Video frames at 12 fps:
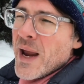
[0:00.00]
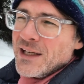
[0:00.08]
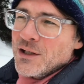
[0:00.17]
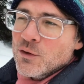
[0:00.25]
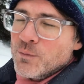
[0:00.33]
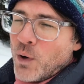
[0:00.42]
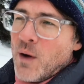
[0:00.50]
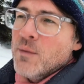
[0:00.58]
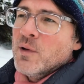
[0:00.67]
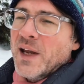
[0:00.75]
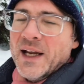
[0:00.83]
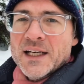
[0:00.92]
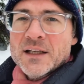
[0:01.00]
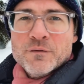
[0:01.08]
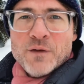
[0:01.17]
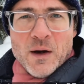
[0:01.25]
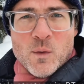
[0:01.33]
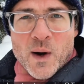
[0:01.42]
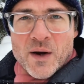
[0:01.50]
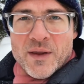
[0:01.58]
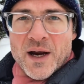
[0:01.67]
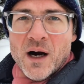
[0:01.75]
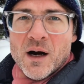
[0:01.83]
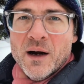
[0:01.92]
to probably identify where
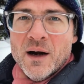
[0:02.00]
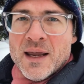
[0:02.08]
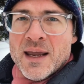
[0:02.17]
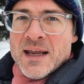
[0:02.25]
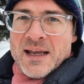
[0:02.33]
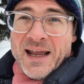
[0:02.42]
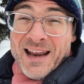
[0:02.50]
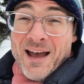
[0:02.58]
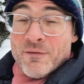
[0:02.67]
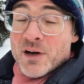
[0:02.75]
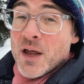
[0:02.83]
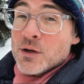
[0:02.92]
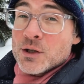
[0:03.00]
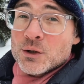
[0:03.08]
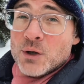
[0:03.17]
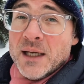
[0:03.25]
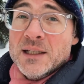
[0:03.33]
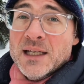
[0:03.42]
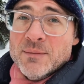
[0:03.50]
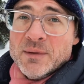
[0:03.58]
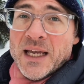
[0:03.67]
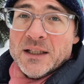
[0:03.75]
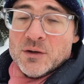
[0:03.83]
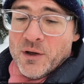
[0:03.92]
they are and have another strike team
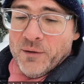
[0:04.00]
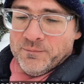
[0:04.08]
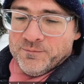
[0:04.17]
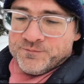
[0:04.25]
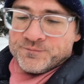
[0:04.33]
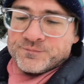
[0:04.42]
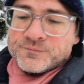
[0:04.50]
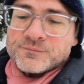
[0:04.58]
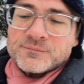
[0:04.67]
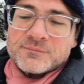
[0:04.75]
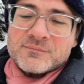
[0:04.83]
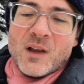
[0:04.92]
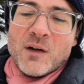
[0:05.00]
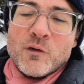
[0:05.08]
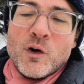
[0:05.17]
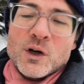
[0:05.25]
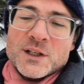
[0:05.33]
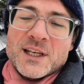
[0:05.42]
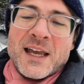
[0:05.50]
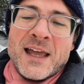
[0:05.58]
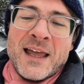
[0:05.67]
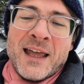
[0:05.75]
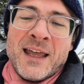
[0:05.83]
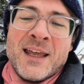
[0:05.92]
get to them. Of course,
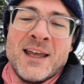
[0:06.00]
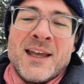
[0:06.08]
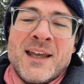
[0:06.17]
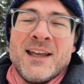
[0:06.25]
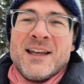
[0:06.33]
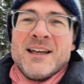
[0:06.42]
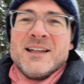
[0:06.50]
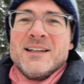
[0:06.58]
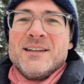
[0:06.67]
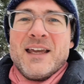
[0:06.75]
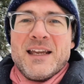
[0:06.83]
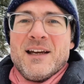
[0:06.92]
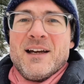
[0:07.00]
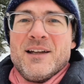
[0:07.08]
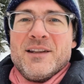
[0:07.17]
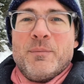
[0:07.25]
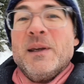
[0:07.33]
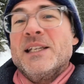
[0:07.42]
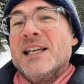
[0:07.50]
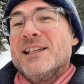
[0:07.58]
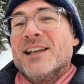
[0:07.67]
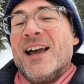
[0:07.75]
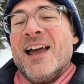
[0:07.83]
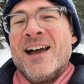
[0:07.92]
the
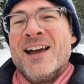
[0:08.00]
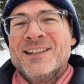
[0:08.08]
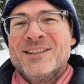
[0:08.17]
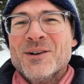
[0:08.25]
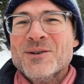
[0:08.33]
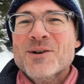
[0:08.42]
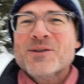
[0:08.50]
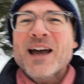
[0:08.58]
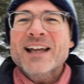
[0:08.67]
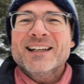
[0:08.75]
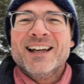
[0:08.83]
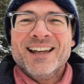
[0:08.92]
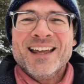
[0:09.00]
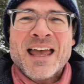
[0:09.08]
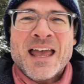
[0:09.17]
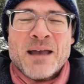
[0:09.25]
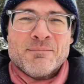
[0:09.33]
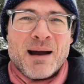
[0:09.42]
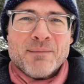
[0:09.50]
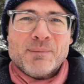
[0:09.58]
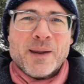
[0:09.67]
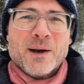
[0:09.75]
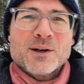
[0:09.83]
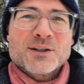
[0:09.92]
PCs don't know that. My
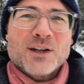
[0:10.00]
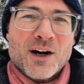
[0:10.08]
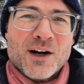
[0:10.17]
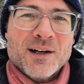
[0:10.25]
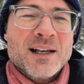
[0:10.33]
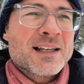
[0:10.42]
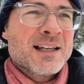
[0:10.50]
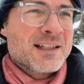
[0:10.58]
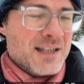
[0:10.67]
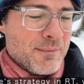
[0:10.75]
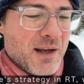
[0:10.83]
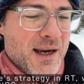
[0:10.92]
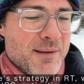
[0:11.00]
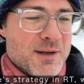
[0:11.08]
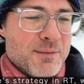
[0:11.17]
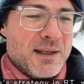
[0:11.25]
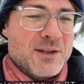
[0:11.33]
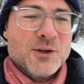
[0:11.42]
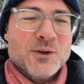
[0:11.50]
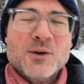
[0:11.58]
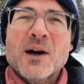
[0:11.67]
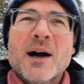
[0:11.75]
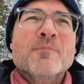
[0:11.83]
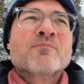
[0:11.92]
players are sometimes a bit too,
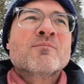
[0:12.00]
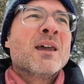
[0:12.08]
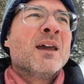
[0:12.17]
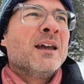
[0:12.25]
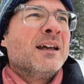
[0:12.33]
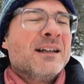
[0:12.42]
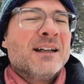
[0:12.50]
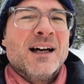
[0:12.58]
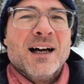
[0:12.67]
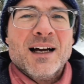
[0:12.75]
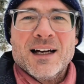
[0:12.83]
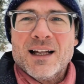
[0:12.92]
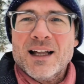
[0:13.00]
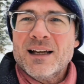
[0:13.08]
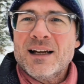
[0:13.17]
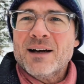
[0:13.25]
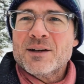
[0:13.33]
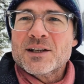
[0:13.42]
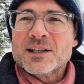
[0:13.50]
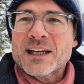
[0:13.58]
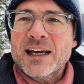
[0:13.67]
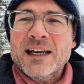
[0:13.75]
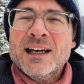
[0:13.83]
how do you say?